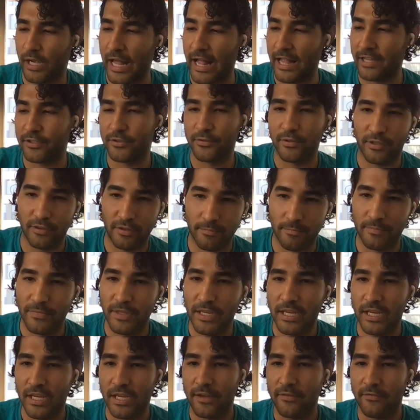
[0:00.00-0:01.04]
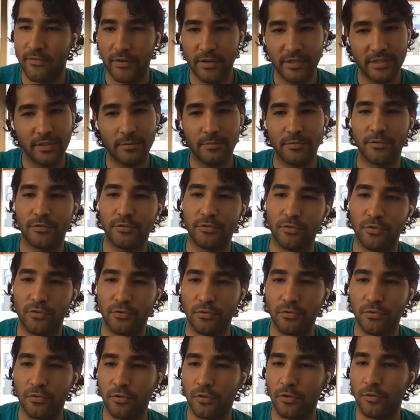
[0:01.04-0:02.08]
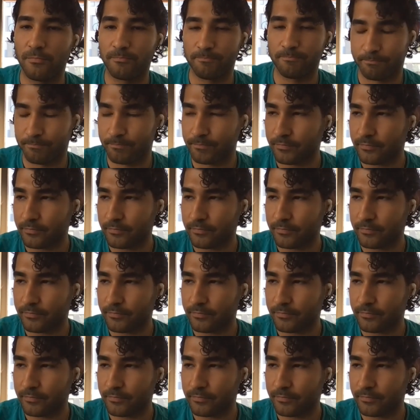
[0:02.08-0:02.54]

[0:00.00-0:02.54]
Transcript: algorithm very similar to google